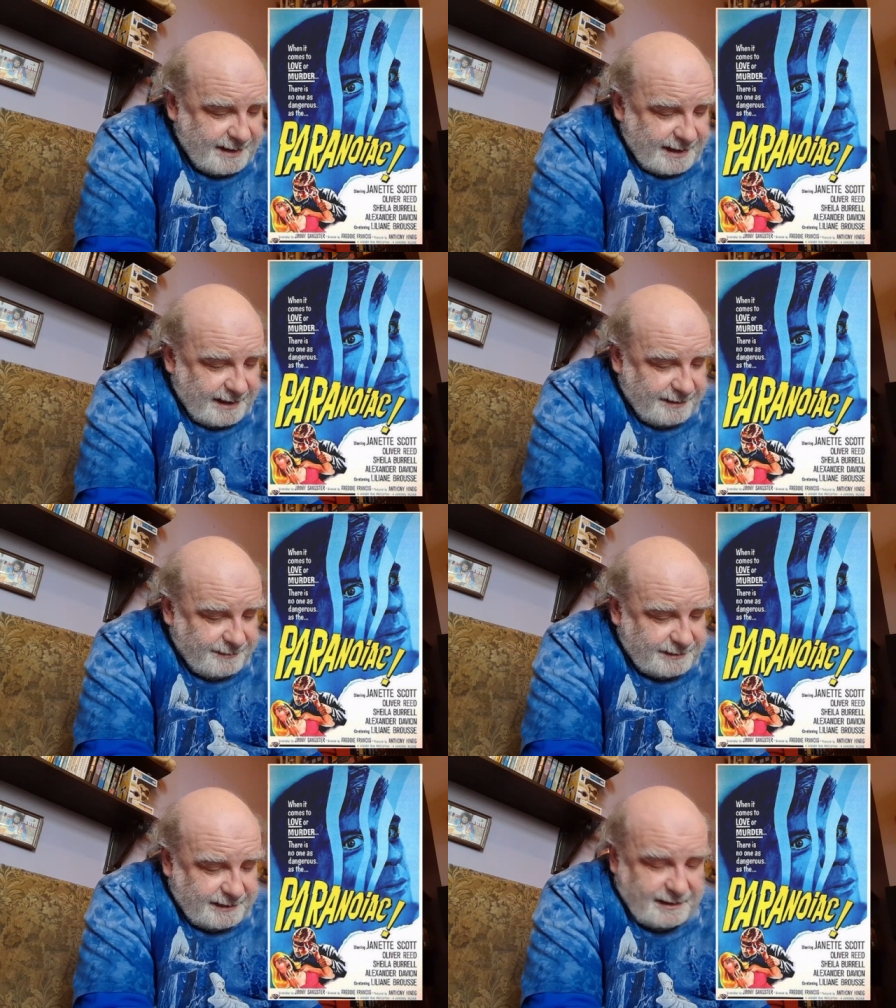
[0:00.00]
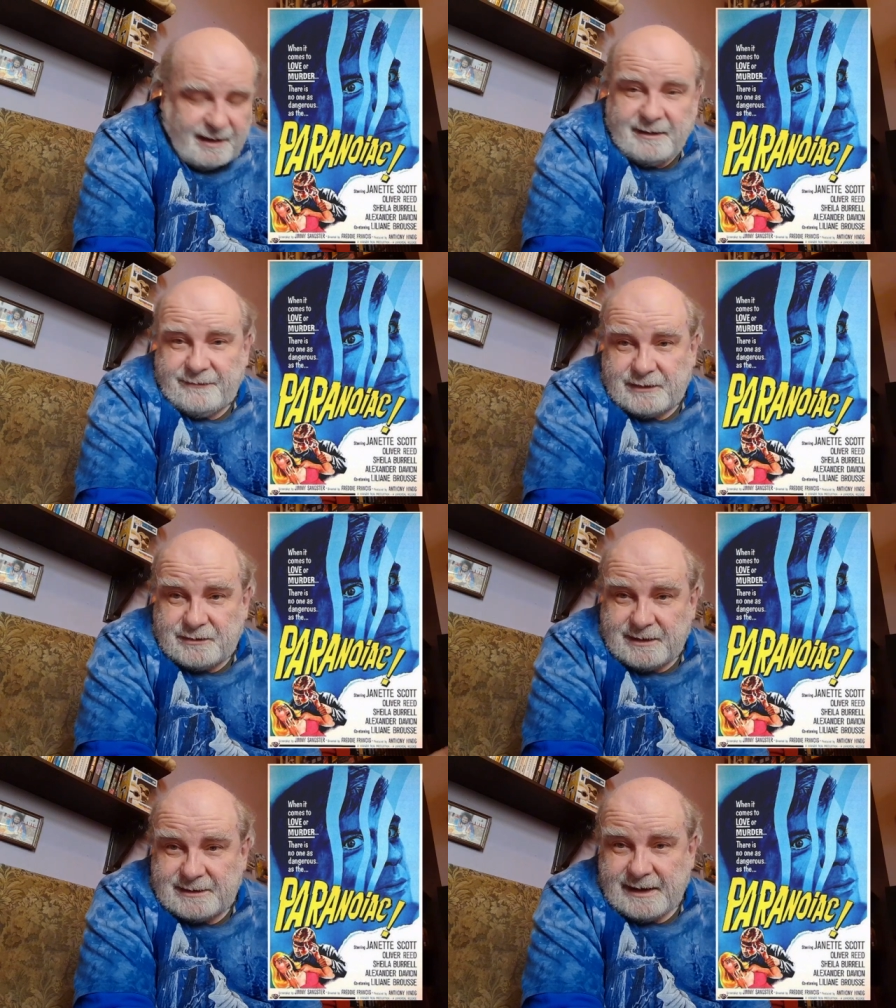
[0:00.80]
He was in Oliver
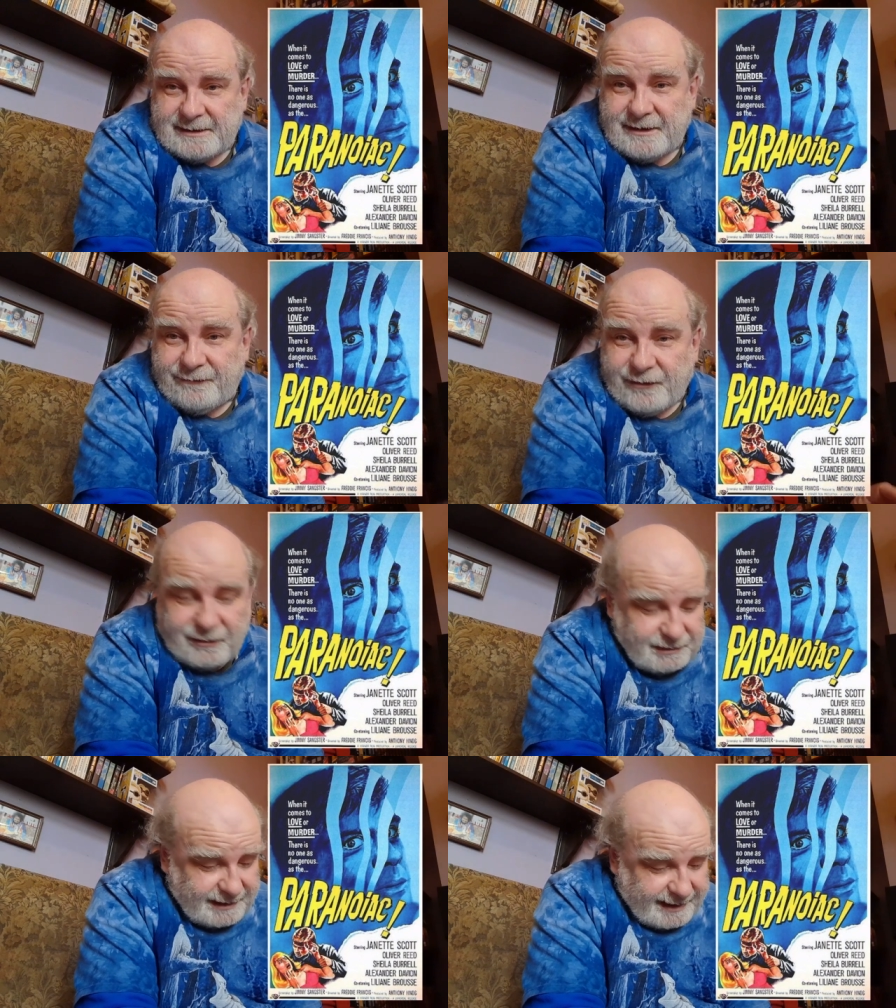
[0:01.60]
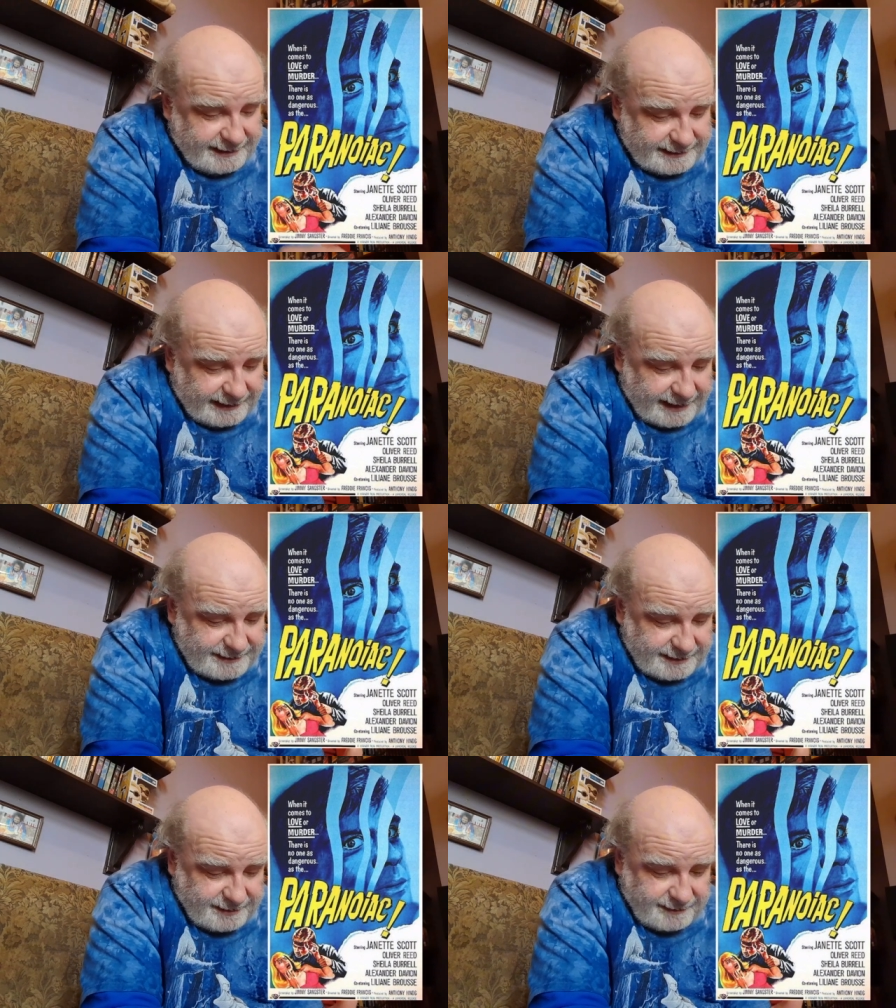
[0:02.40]
Twist, 1948,
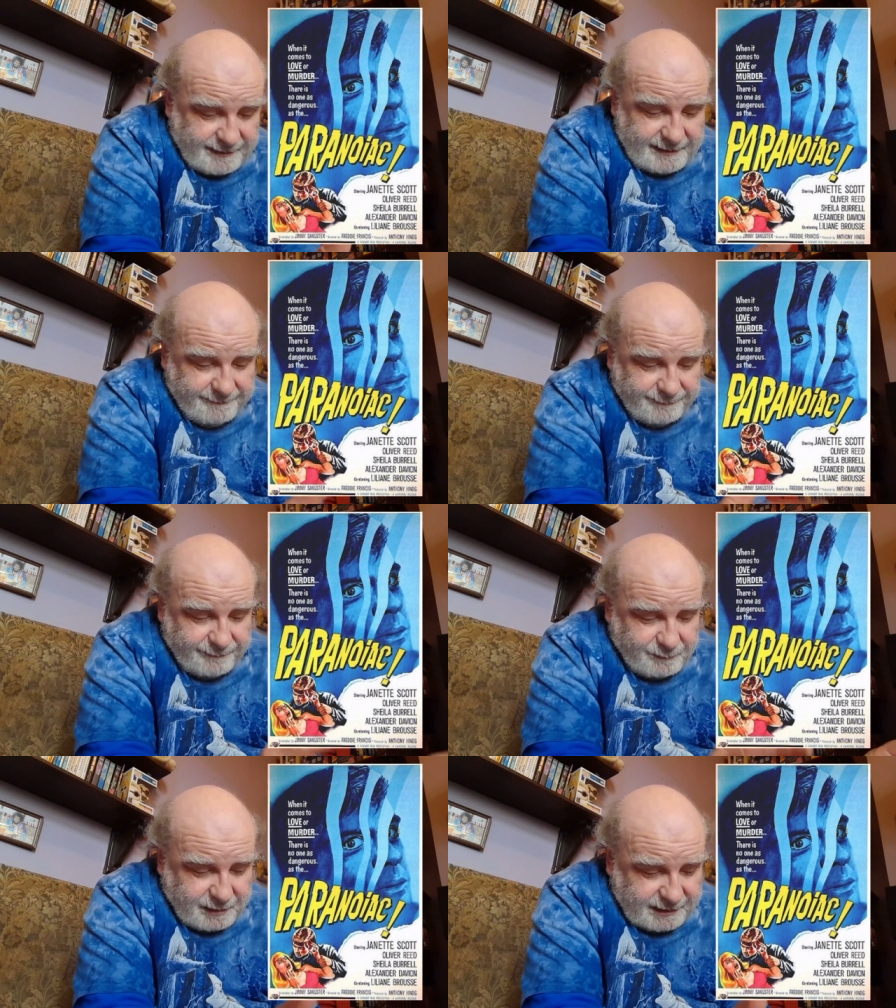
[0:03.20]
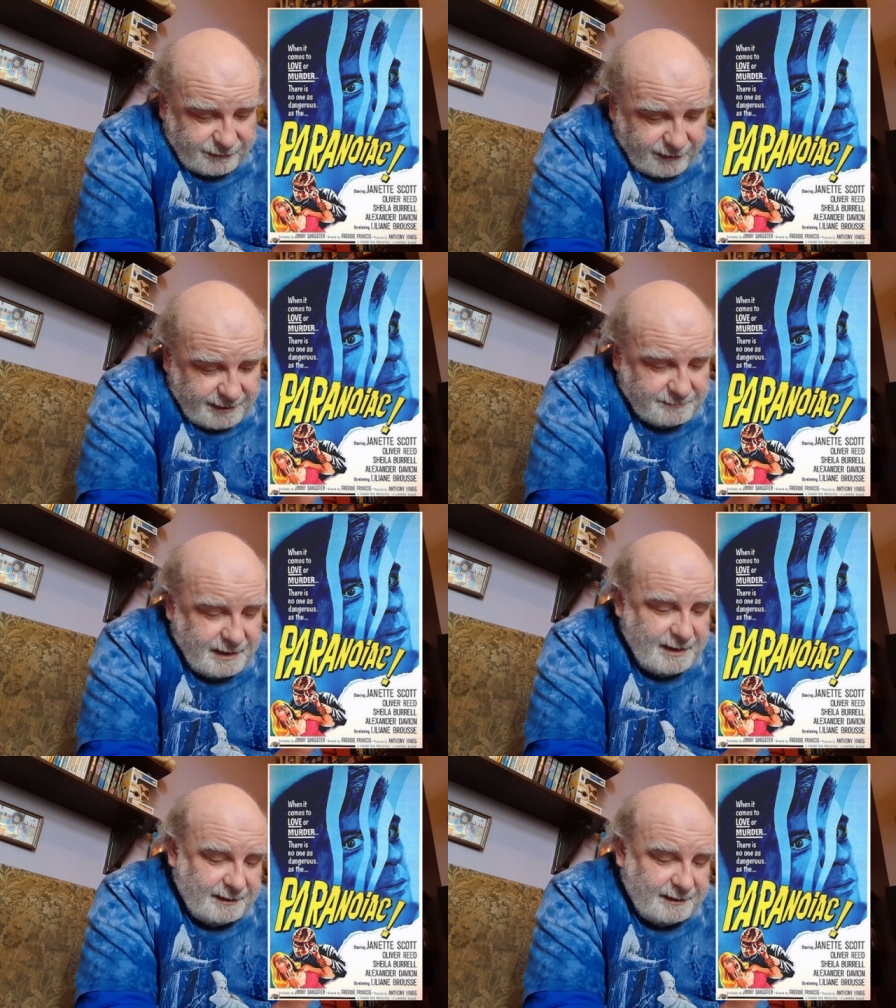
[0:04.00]
classic British film.